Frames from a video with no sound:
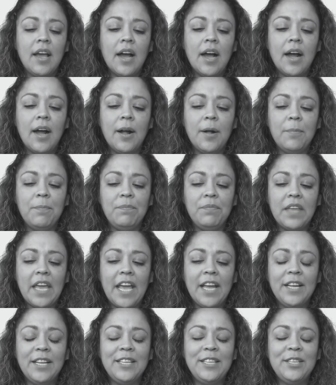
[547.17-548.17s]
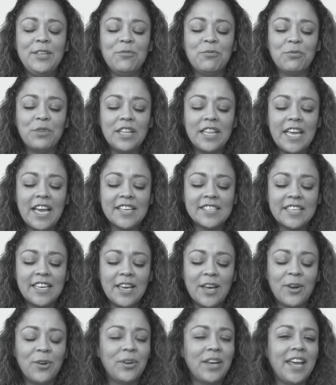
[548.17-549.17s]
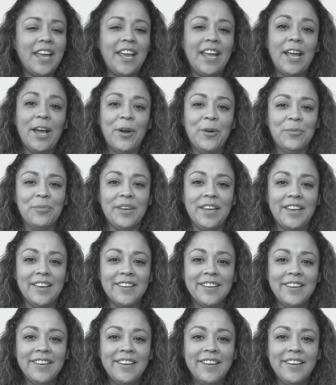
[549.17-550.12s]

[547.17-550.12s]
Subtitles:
and really asking God, okay, help me.